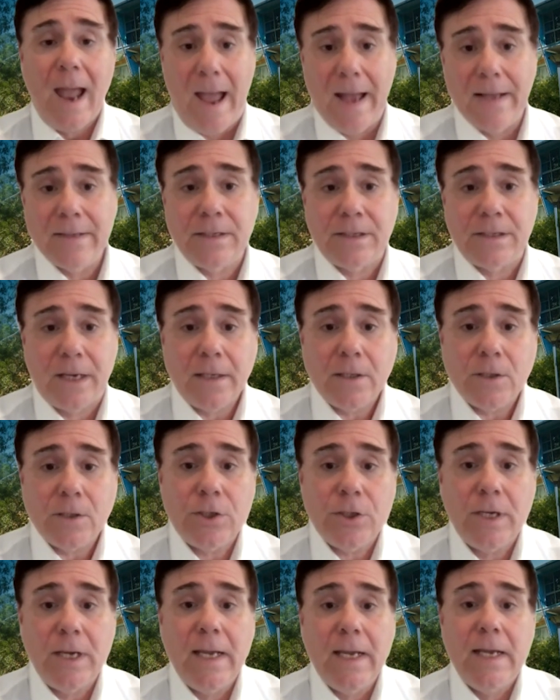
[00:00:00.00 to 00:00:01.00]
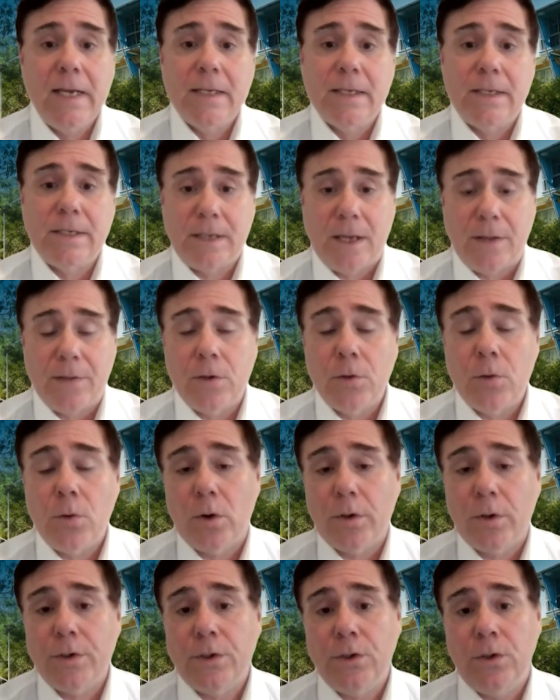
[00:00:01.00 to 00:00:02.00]
As such, Southern
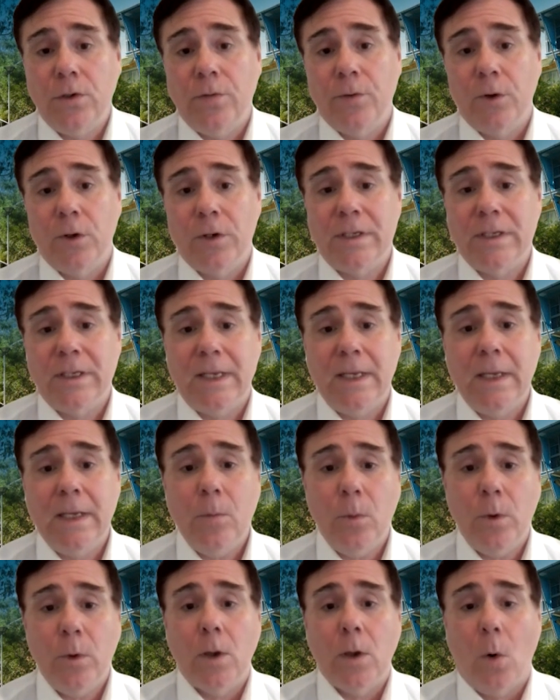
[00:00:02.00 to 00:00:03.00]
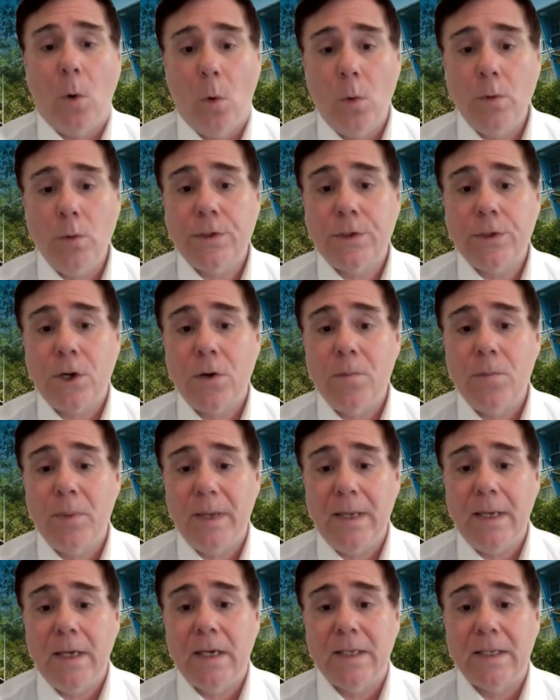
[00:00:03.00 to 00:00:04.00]
Cross University will also
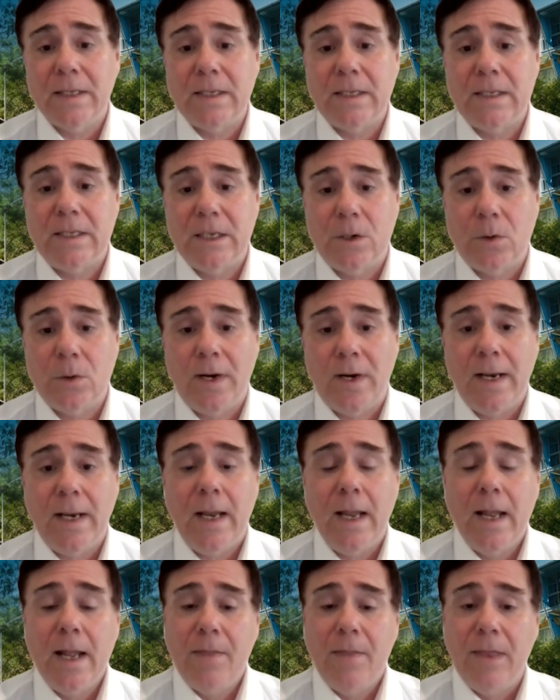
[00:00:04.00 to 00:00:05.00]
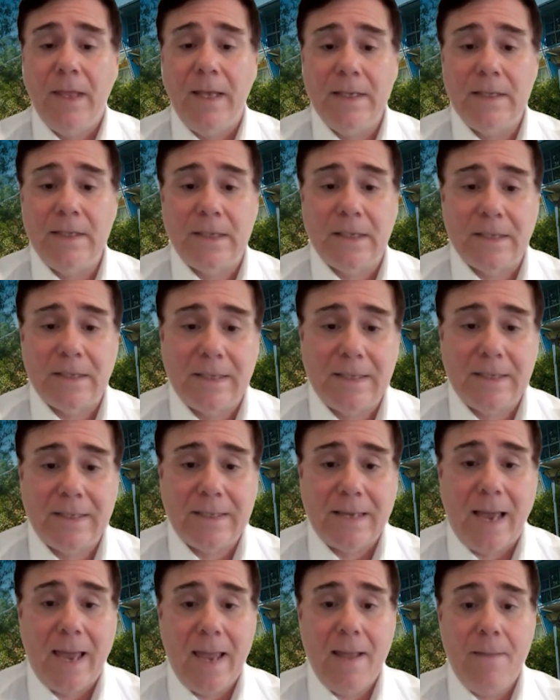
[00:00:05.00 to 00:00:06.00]
be considering these
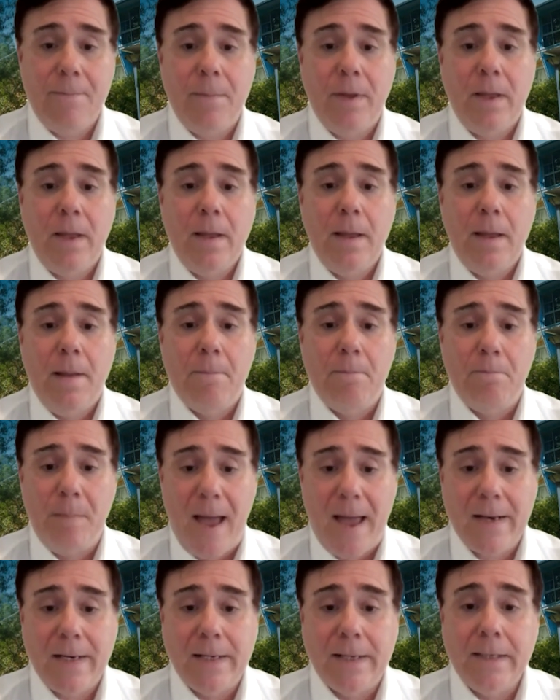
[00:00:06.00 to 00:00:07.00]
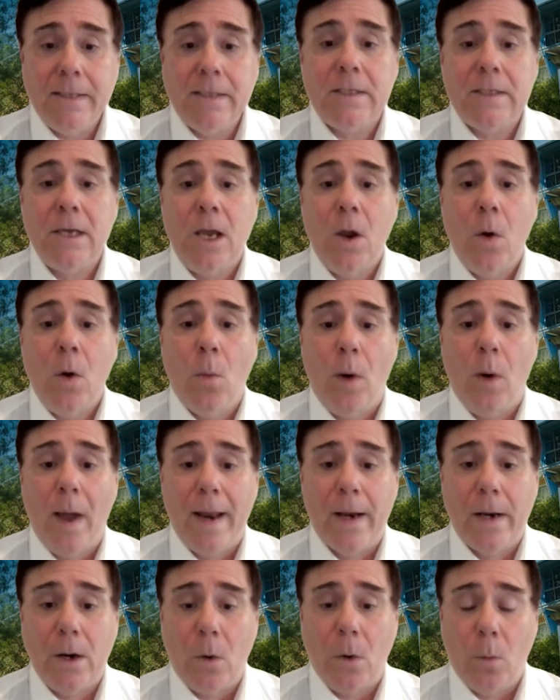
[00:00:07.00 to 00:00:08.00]
same matters
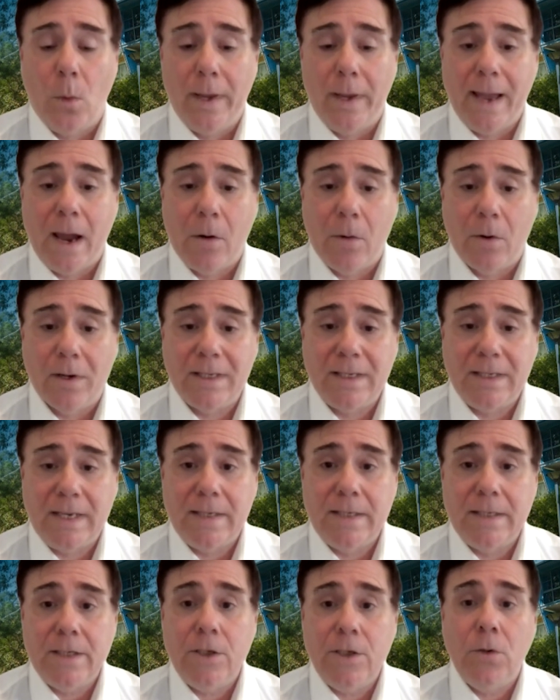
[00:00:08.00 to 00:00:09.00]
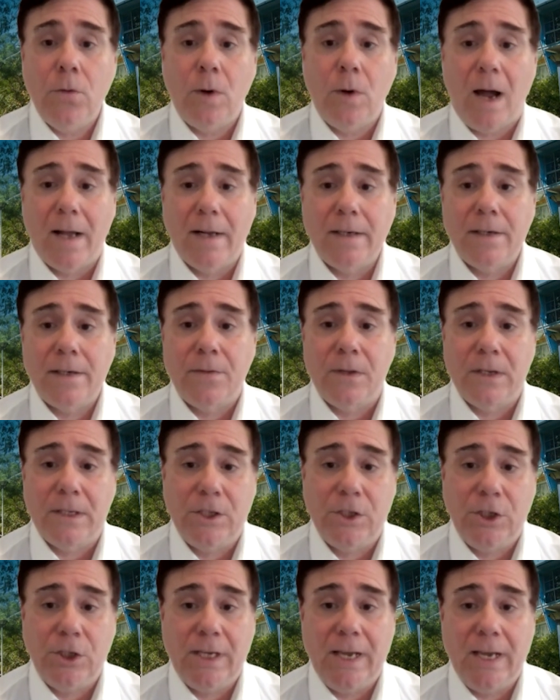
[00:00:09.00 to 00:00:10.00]
when we are assessing you under the
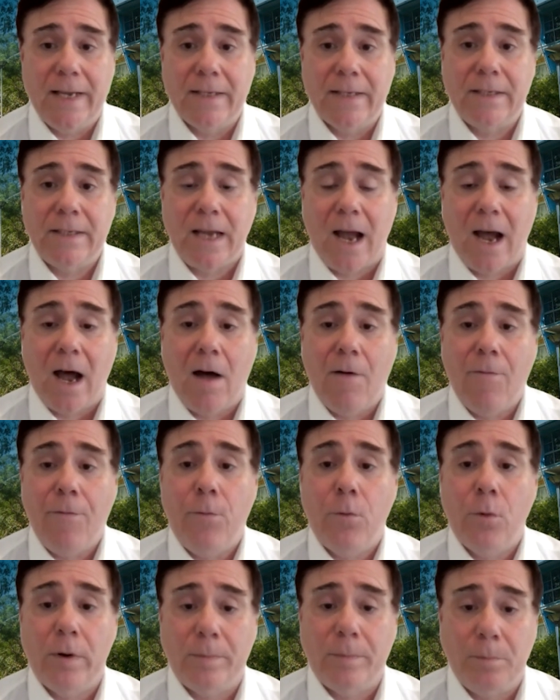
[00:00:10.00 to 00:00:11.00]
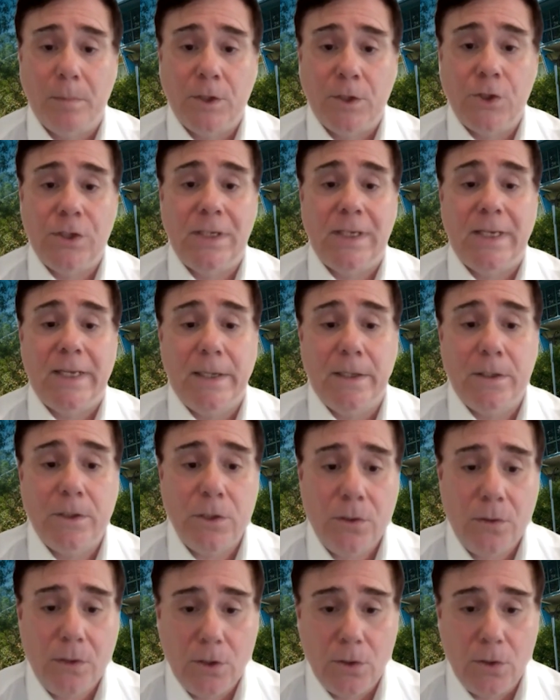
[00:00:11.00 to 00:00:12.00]
GSR for admission
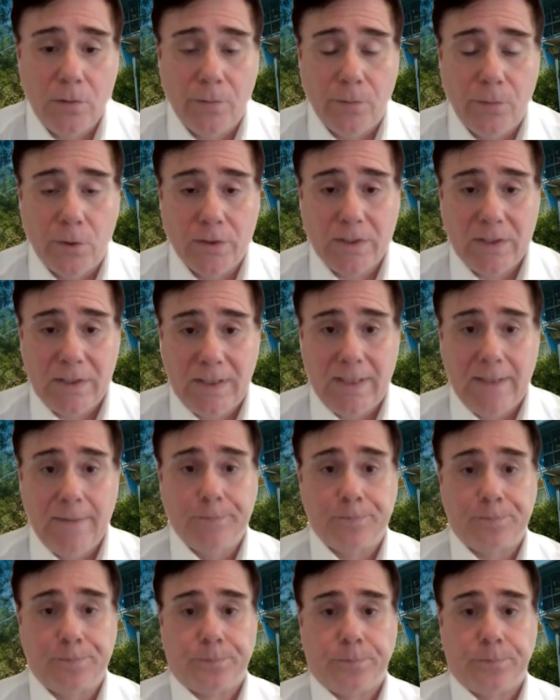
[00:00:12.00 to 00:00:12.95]
into the university.